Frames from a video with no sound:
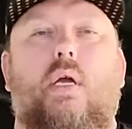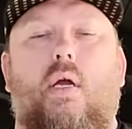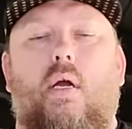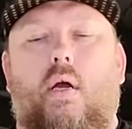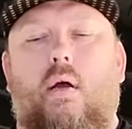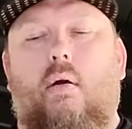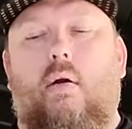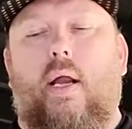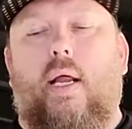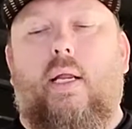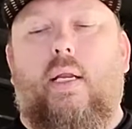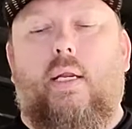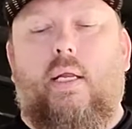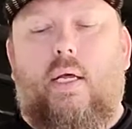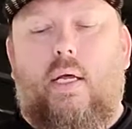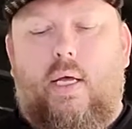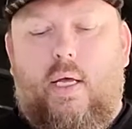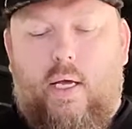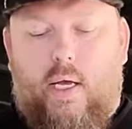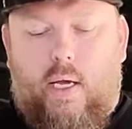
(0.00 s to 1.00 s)
All right,
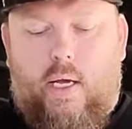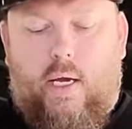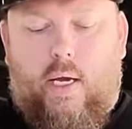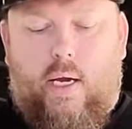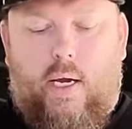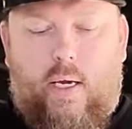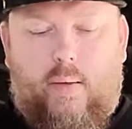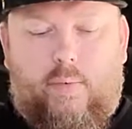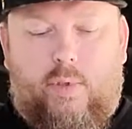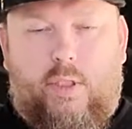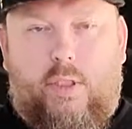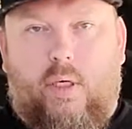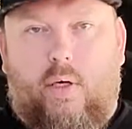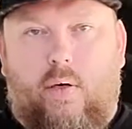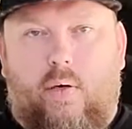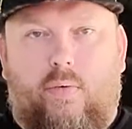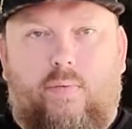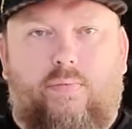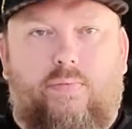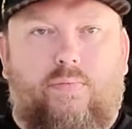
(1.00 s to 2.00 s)

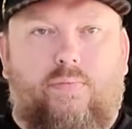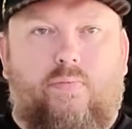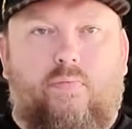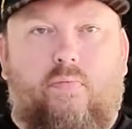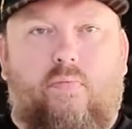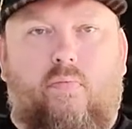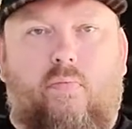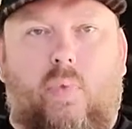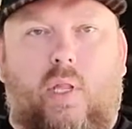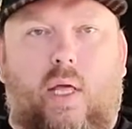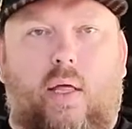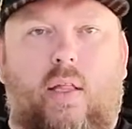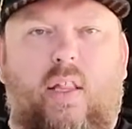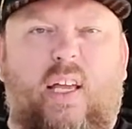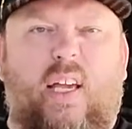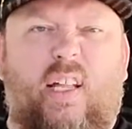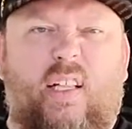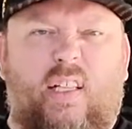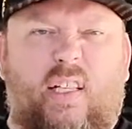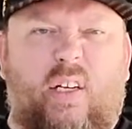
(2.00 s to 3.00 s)
so I'm gonna
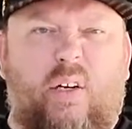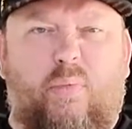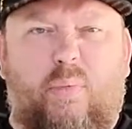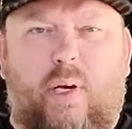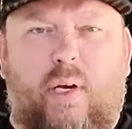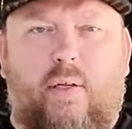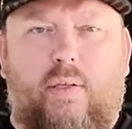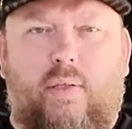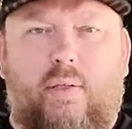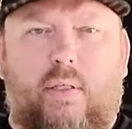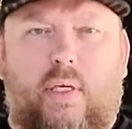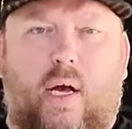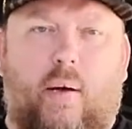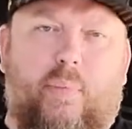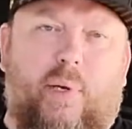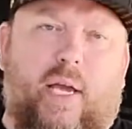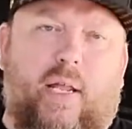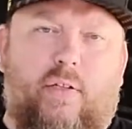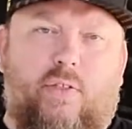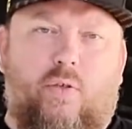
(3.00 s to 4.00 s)
get a little bit
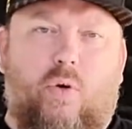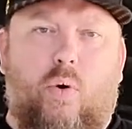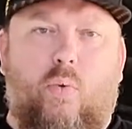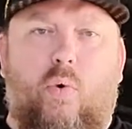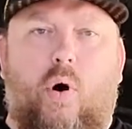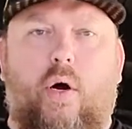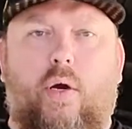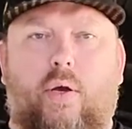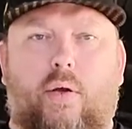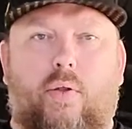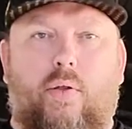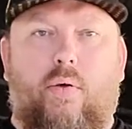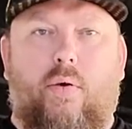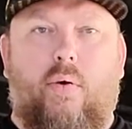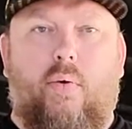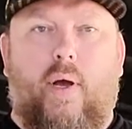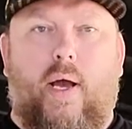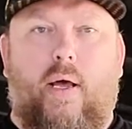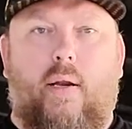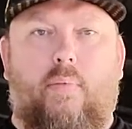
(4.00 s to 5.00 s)
complicated, so I'll walk you
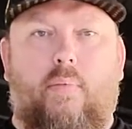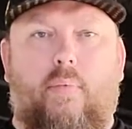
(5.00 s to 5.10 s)
through how to